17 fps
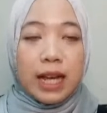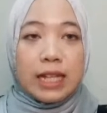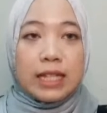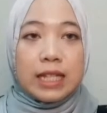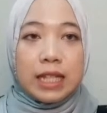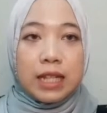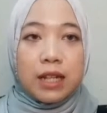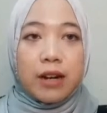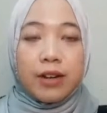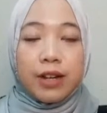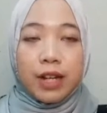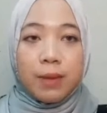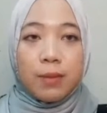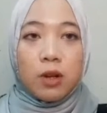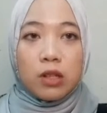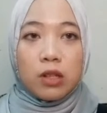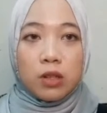as each
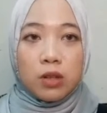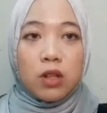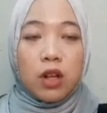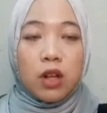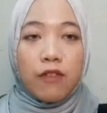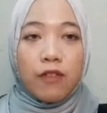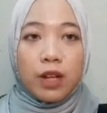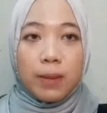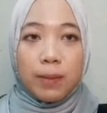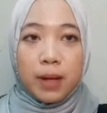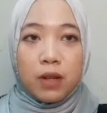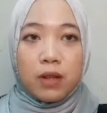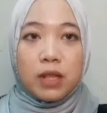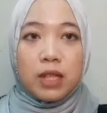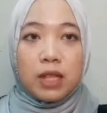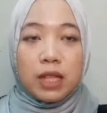RNA molecule of about